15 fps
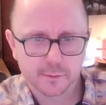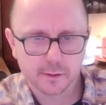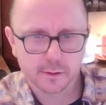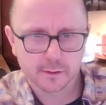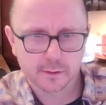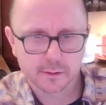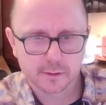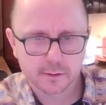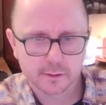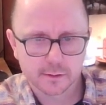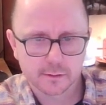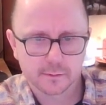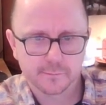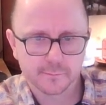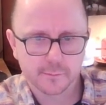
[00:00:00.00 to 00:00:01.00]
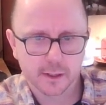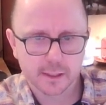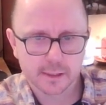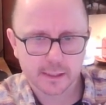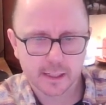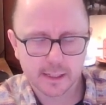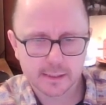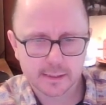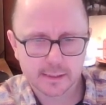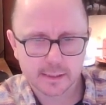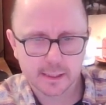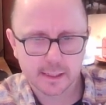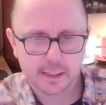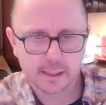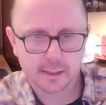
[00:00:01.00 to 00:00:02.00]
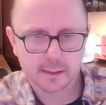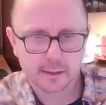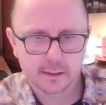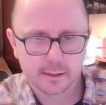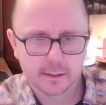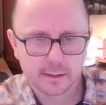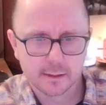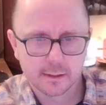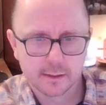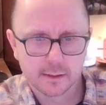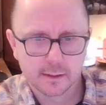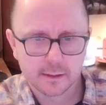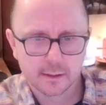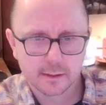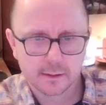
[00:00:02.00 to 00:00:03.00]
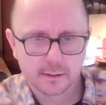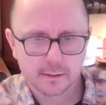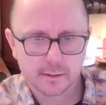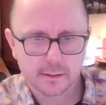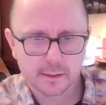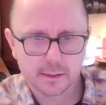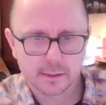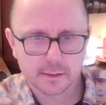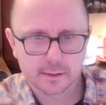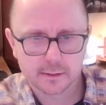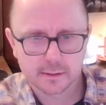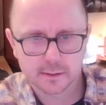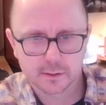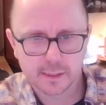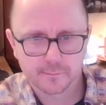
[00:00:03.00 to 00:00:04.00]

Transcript: 45 minus 18, this is 27.